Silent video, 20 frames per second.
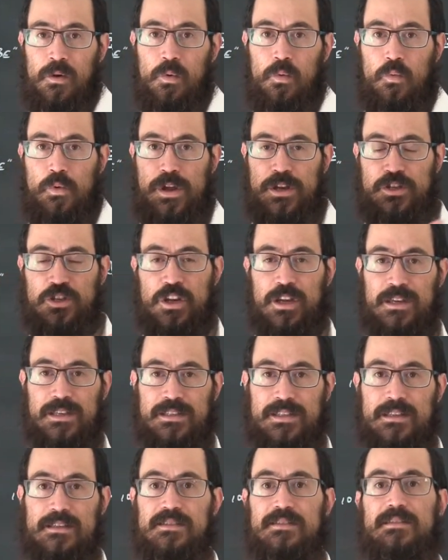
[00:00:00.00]
which
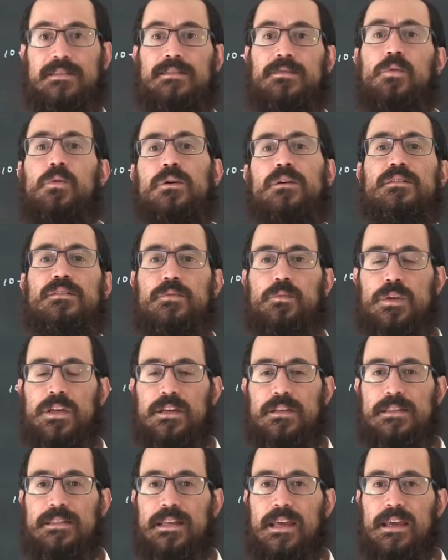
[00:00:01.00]
is the source, we
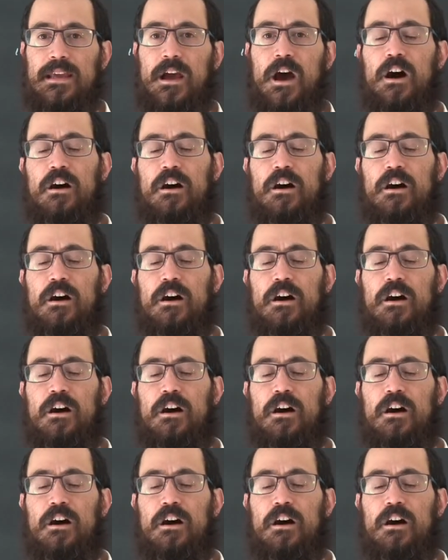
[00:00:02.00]
could say,